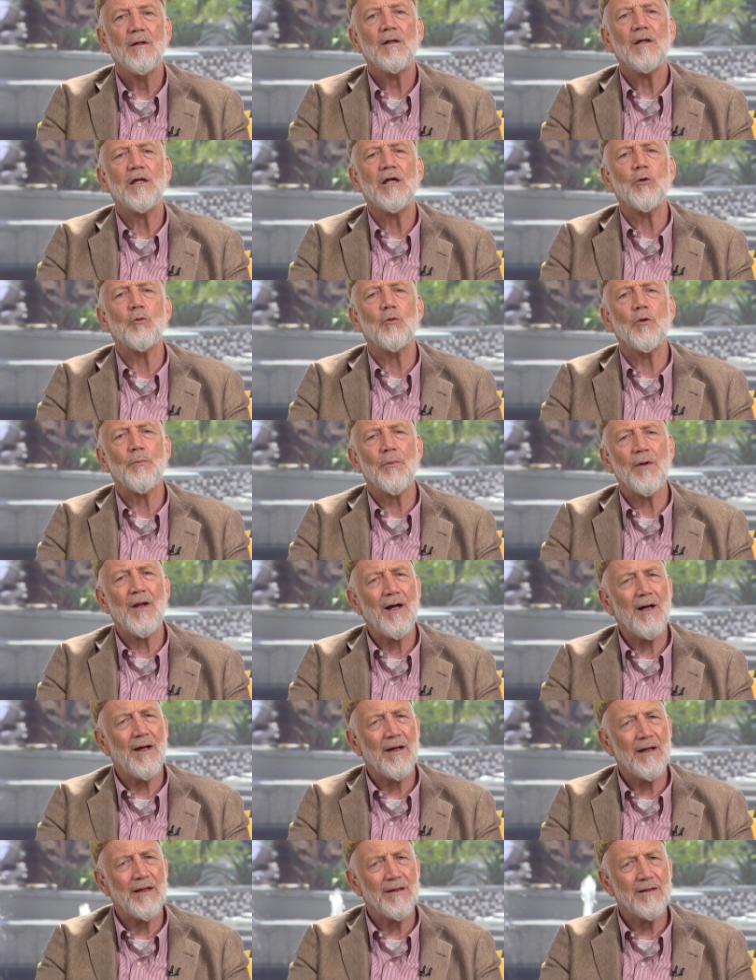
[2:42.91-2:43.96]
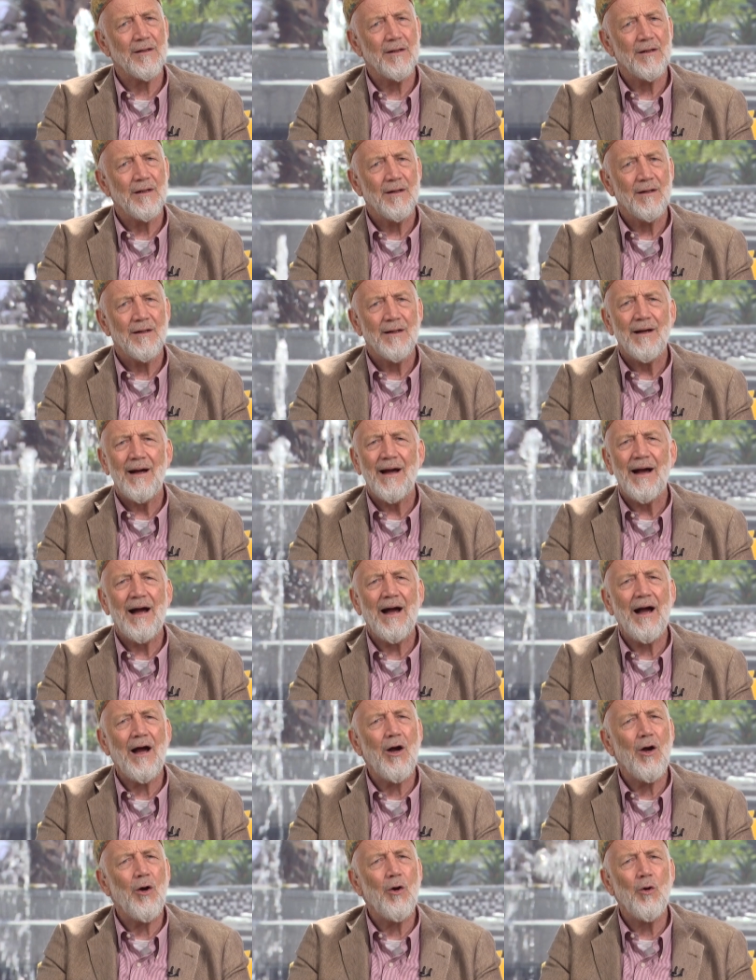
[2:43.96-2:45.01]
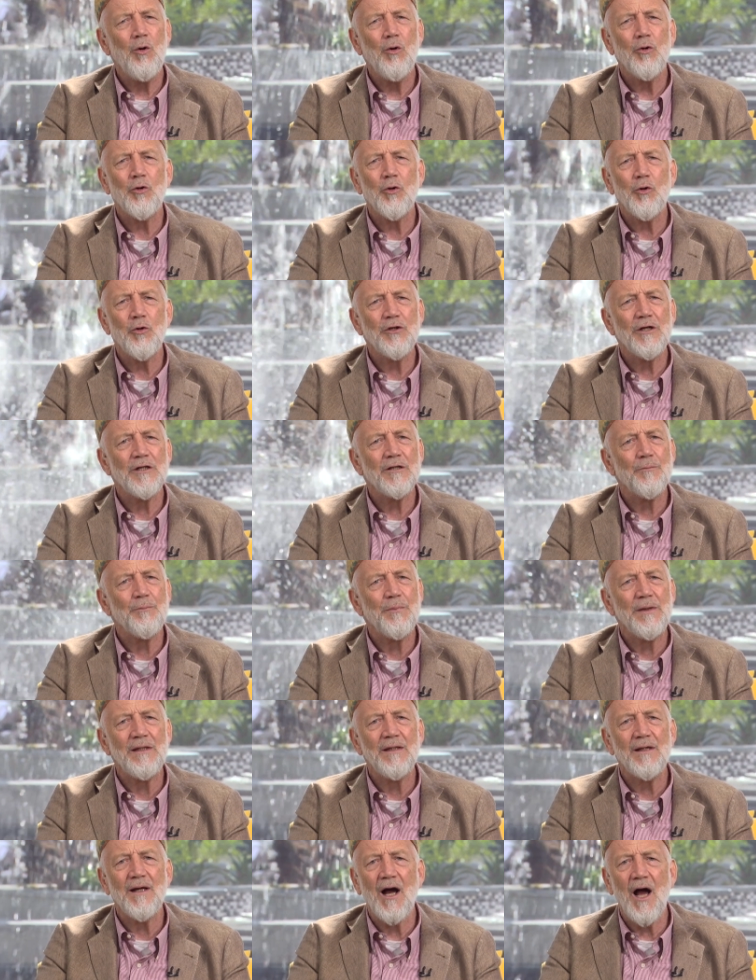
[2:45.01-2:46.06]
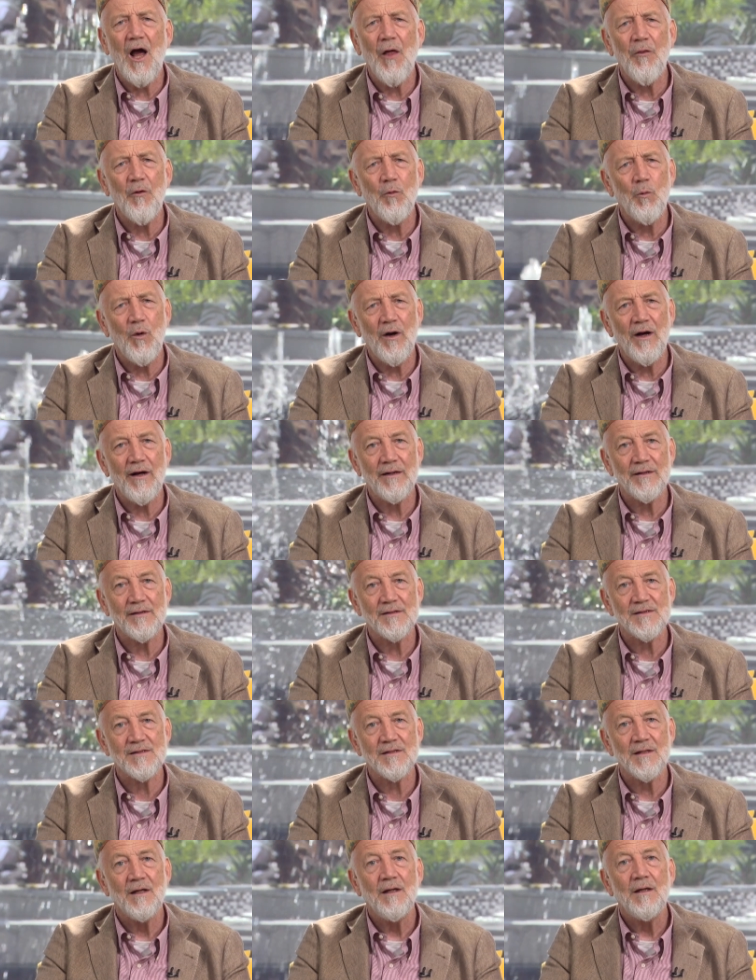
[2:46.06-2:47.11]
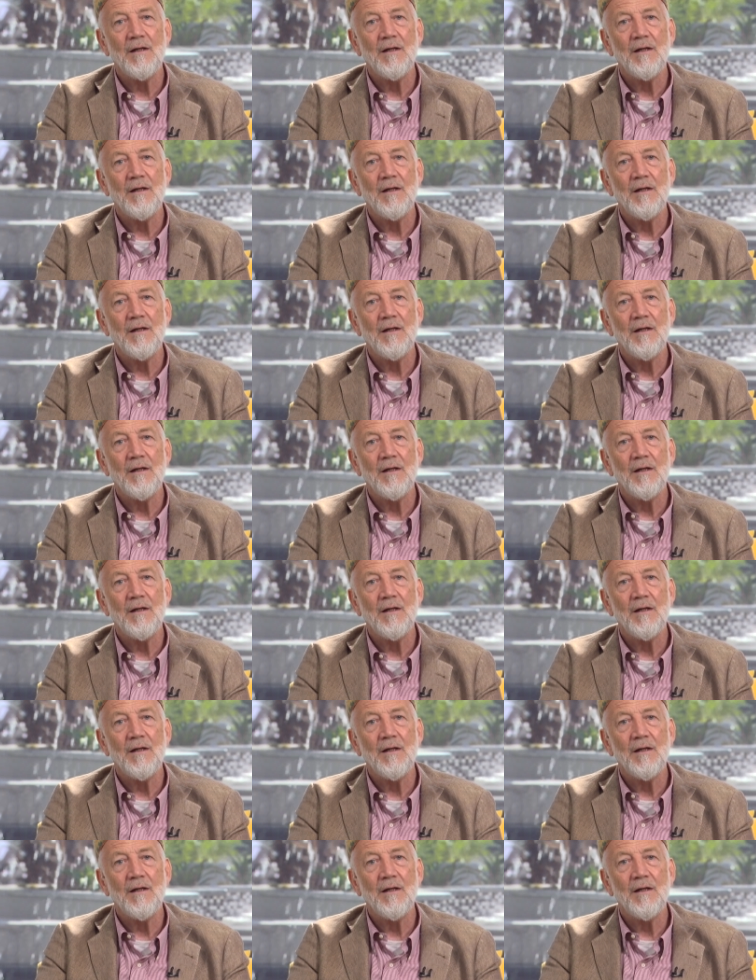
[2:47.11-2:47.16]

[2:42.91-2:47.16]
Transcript: He replied, How could it be otherwise?